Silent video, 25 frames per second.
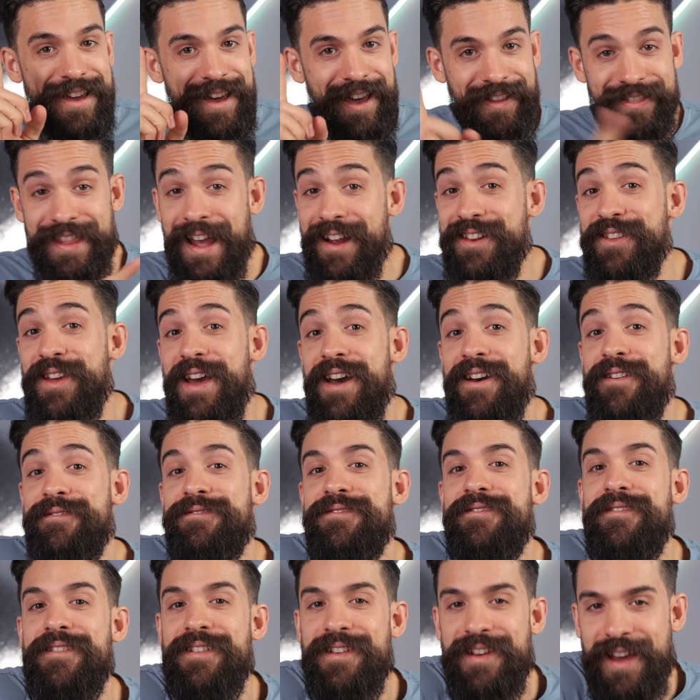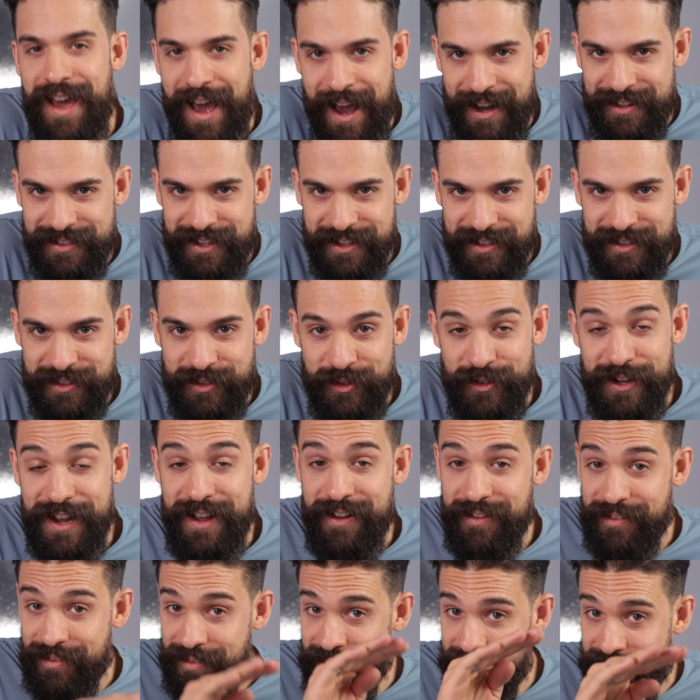and then you have access to
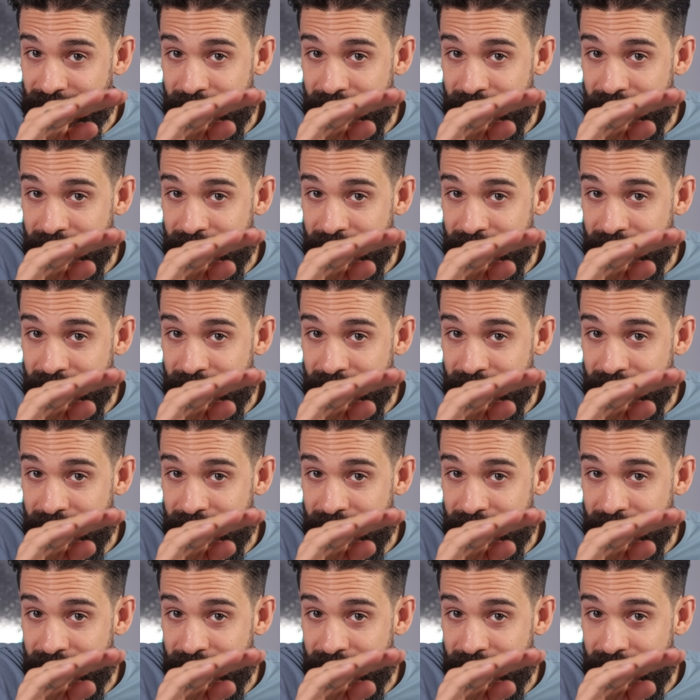that